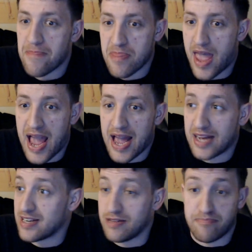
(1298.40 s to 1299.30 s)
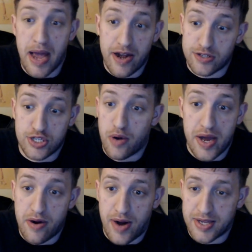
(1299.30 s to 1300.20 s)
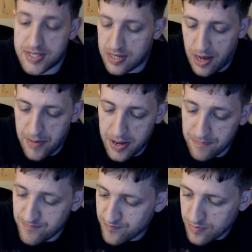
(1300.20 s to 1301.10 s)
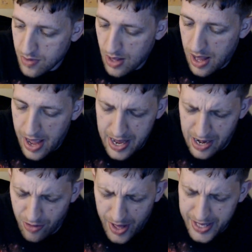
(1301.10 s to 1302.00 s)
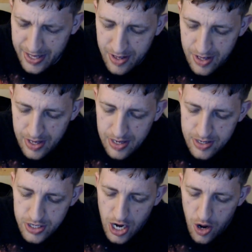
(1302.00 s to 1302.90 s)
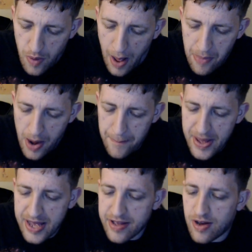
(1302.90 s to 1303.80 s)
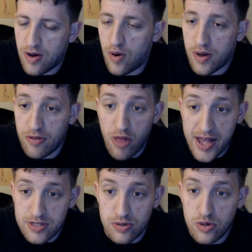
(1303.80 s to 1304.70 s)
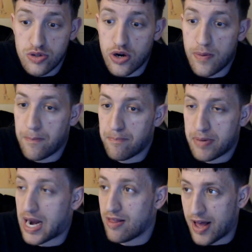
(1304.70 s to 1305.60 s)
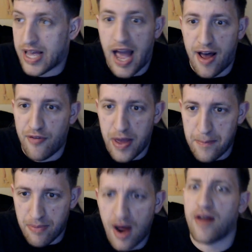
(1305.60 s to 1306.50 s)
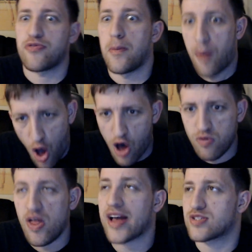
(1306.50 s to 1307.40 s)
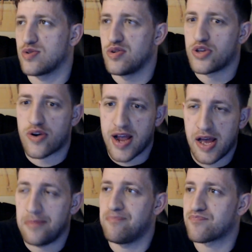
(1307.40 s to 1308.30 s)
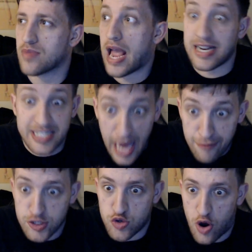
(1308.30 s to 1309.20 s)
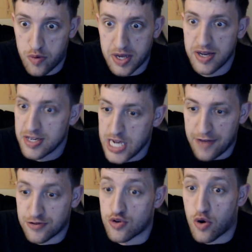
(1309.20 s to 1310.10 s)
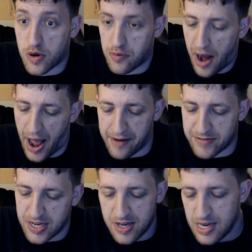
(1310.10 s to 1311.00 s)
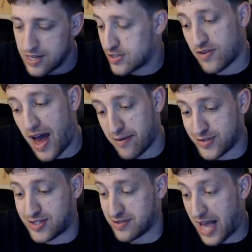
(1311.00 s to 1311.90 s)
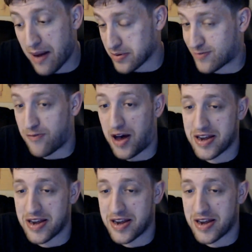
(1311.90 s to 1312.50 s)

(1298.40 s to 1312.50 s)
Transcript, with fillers: And it made it so interesting. I mean, and I like, you know, I'm not a big on Lex Luthor, but I like how they brought the bald Lex Luthor in and Deathstroke. Deathstroke arrived. So that was that was fun